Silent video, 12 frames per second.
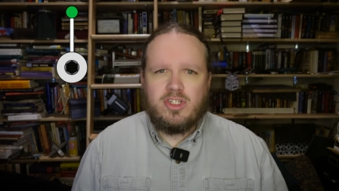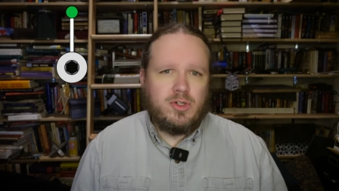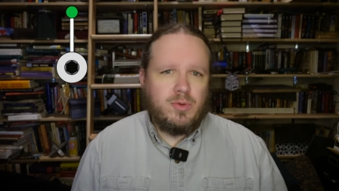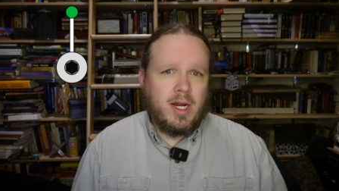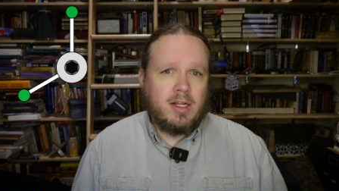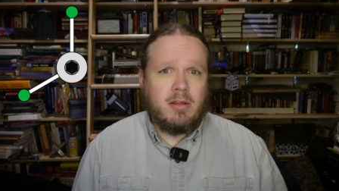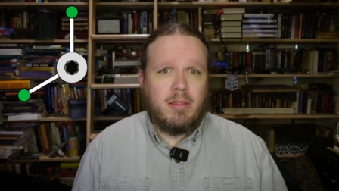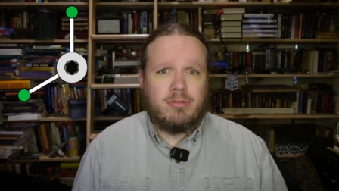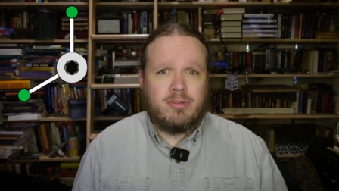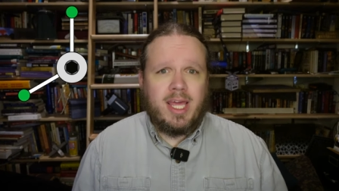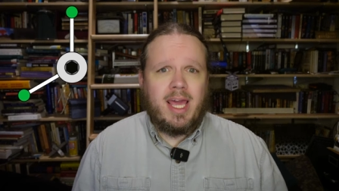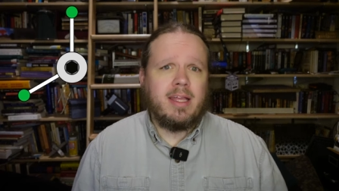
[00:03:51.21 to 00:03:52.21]
two out of
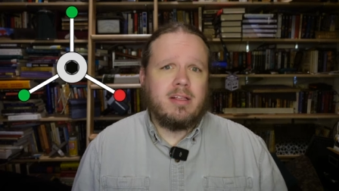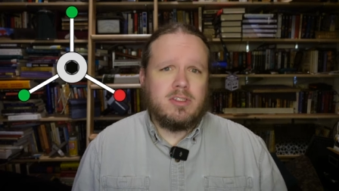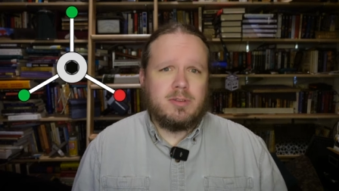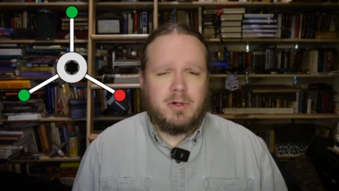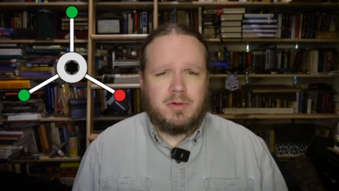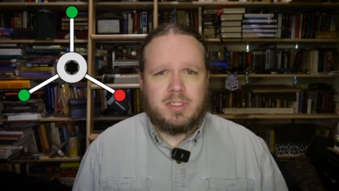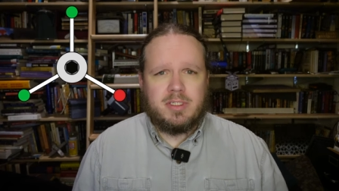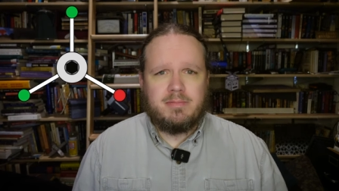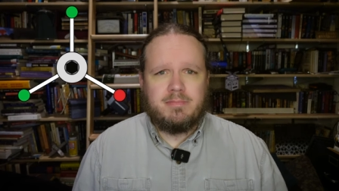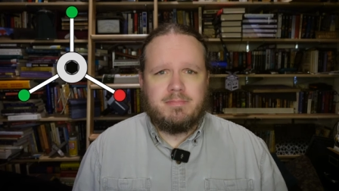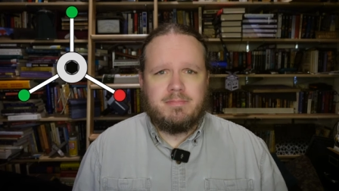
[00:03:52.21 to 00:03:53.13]
three handle spokes.